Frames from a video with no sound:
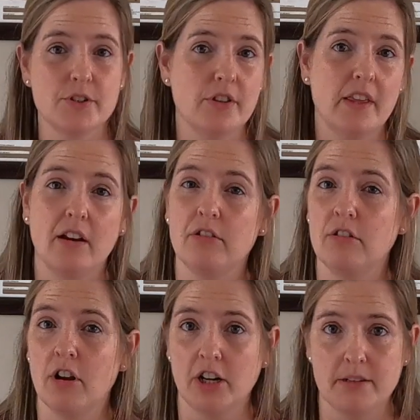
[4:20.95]
so they are
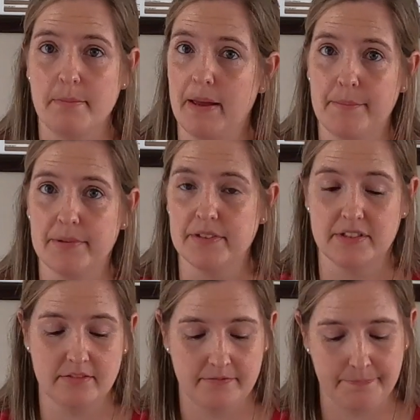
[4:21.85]
not mammals.
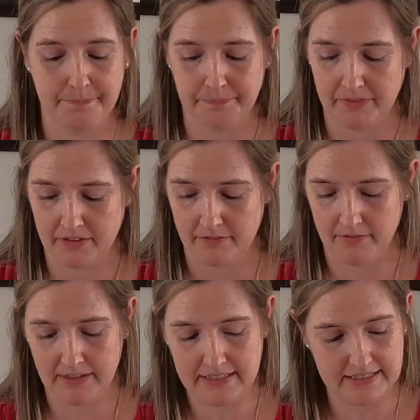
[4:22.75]

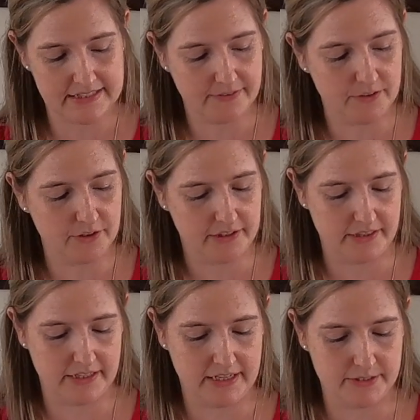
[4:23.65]
Okay, let's have a look
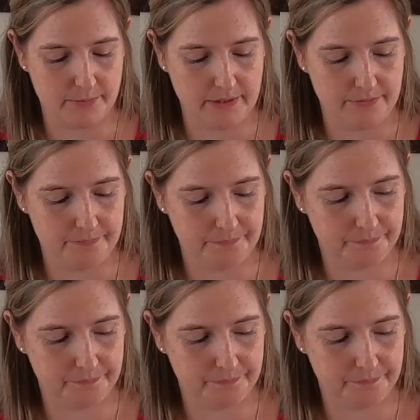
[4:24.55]
at the next one.